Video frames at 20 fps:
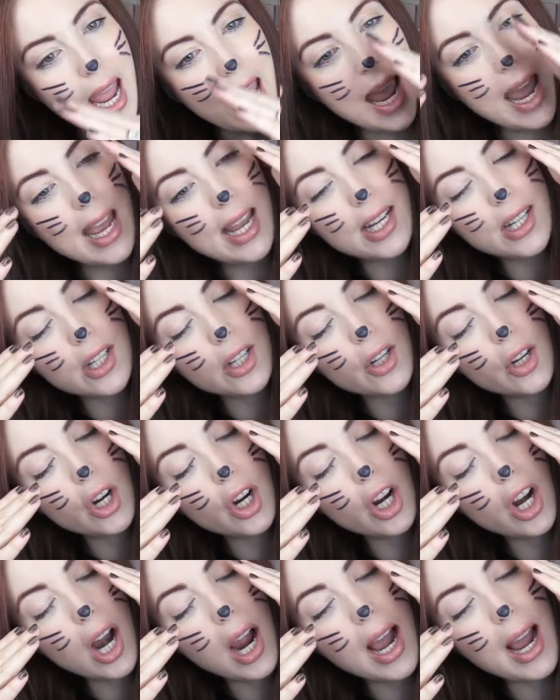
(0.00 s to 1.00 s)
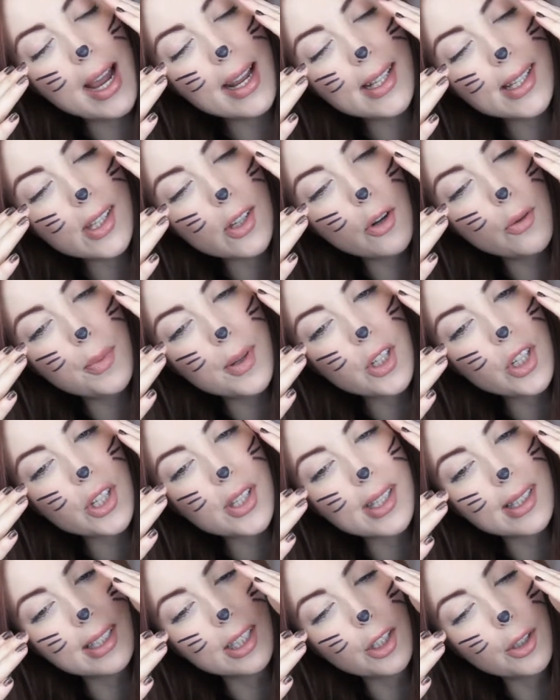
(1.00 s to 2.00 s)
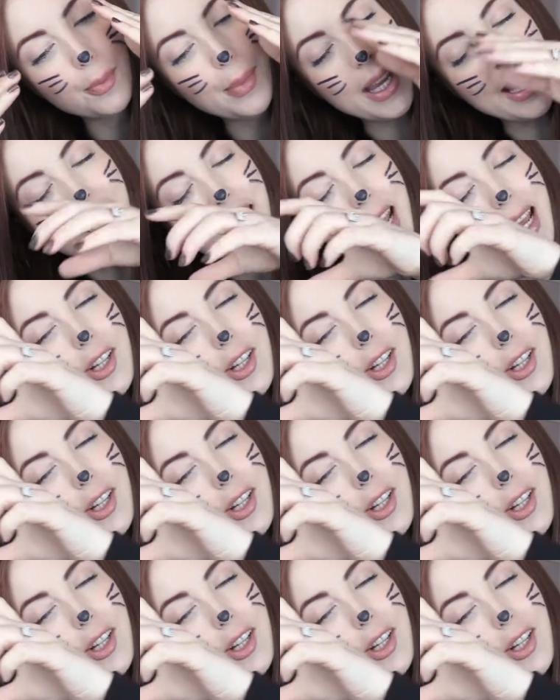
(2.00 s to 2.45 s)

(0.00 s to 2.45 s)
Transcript: and her eyes opened just a little bit,